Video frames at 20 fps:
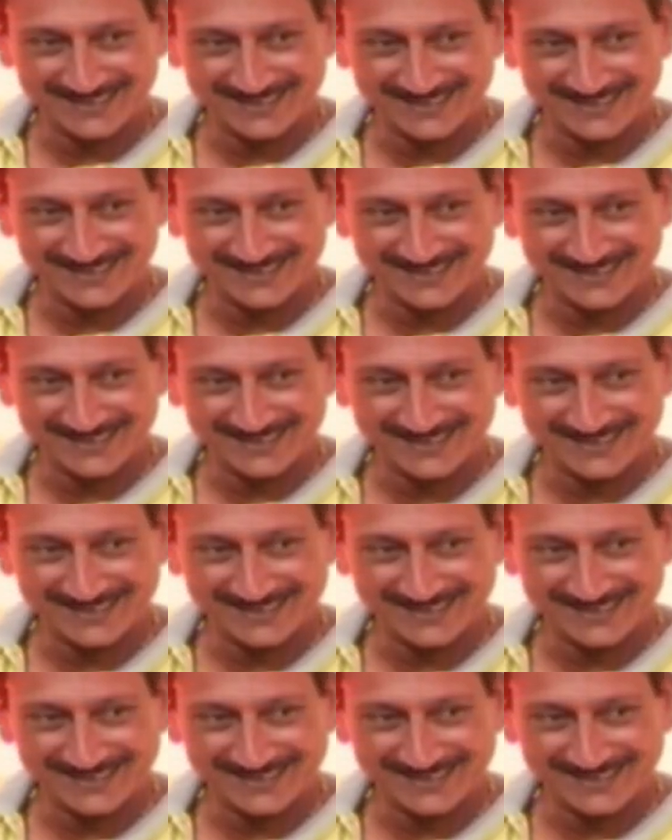
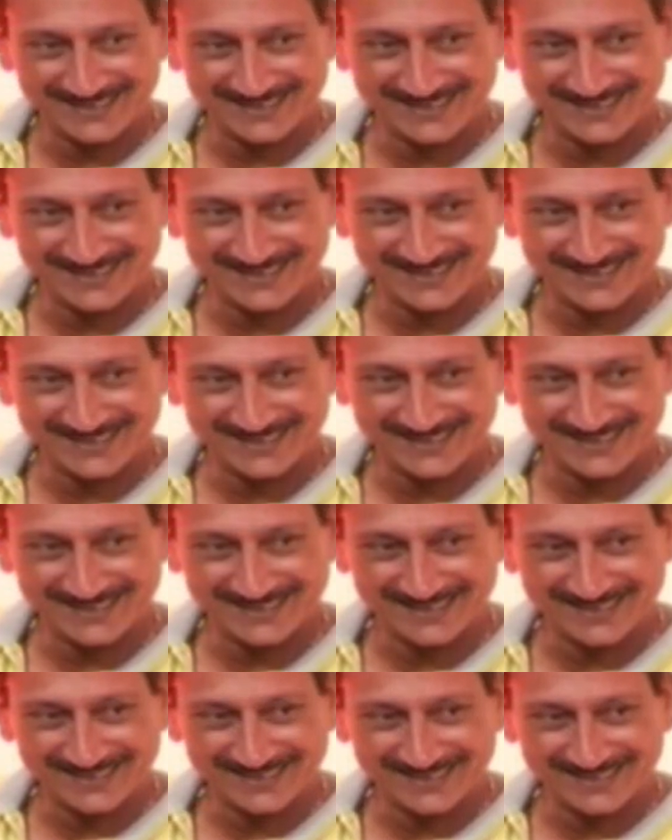
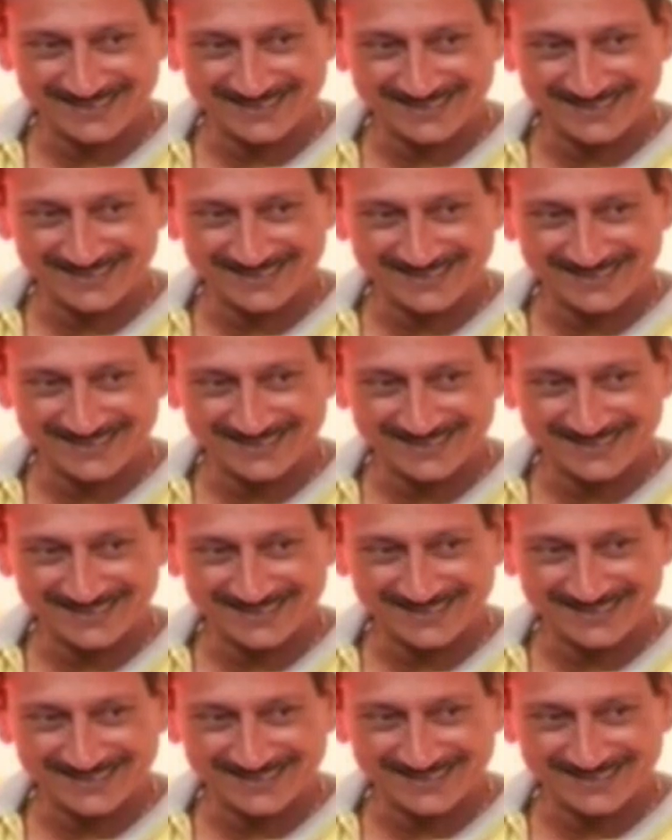
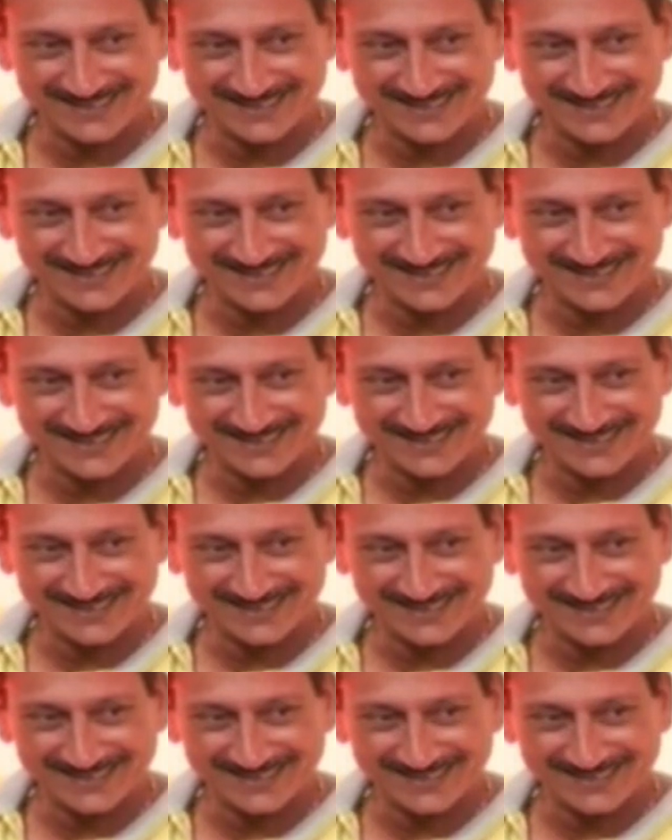
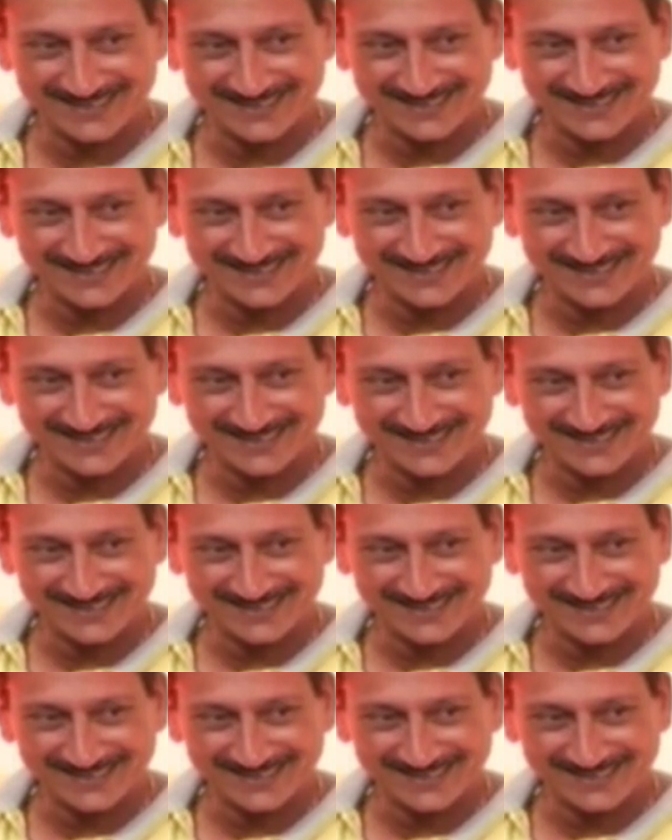(silent)